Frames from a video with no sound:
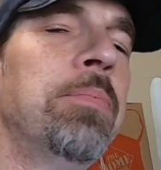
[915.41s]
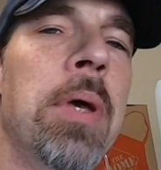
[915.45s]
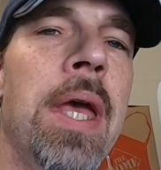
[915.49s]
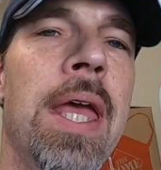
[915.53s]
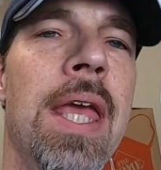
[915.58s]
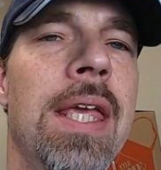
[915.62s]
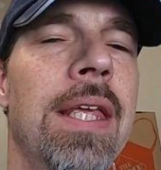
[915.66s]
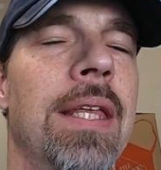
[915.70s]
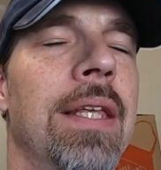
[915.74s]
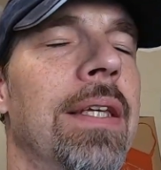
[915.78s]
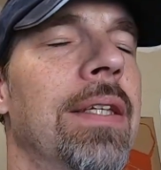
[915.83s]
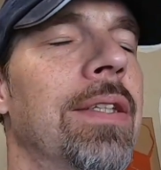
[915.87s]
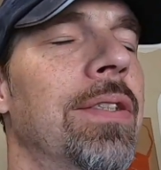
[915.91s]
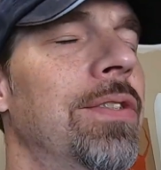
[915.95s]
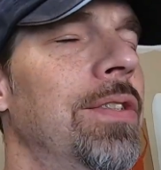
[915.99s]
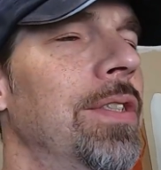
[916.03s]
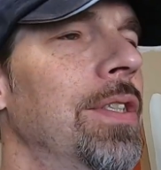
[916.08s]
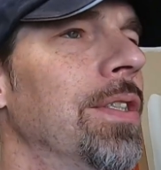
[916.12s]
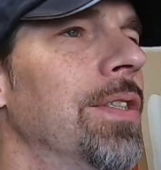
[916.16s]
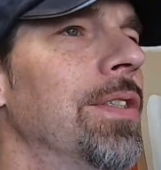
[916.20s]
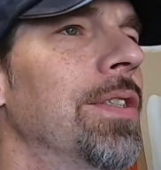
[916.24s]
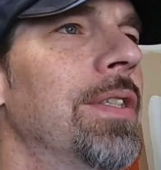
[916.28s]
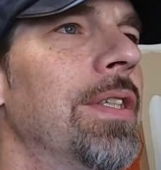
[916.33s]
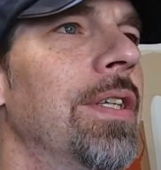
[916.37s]
paint is
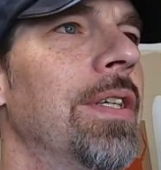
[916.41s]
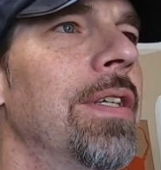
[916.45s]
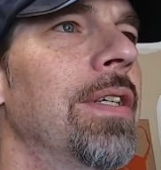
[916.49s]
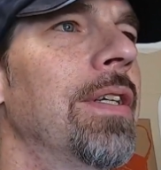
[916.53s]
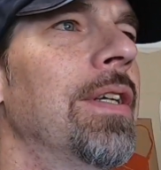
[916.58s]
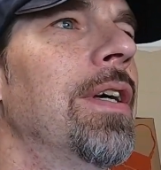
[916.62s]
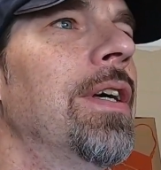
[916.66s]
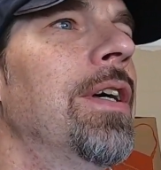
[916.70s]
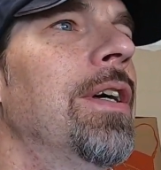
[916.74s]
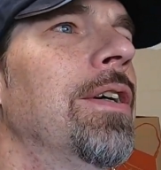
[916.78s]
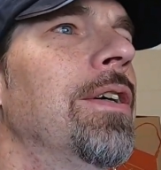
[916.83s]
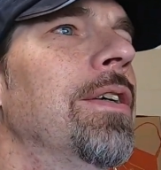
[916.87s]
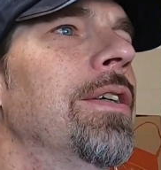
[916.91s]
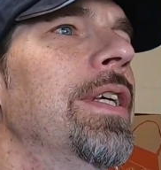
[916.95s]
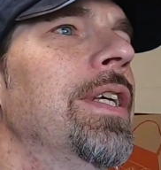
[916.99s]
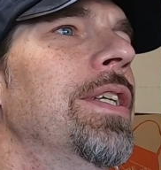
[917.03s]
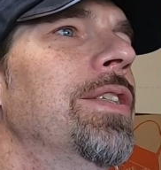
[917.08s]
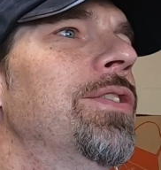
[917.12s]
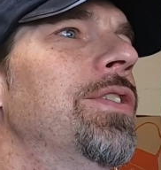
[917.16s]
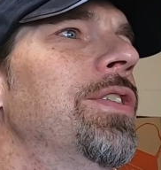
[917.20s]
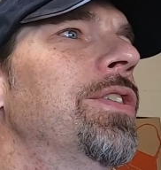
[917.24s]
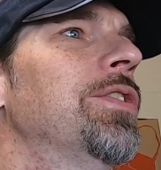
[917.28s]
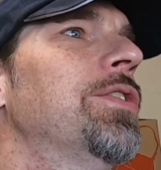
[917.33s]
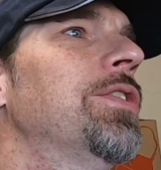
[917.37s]
just
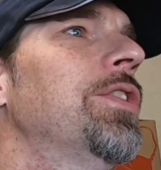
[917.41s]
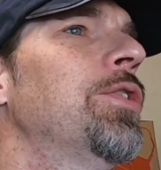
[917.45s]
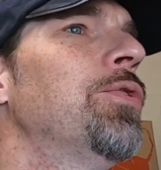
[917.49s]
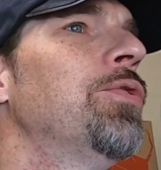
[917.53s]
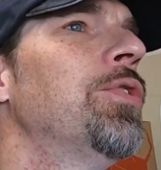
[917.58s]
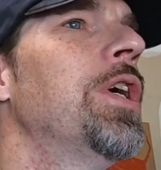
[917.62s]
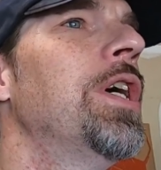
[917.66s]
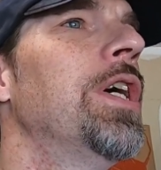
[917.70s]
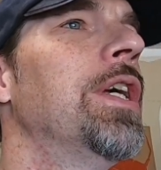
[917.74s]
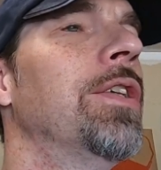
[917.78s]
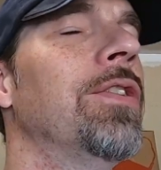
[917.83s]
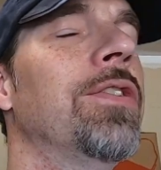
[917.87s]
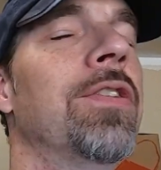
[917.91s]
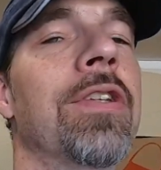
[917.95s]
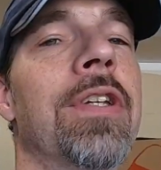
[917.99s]
it's just so done.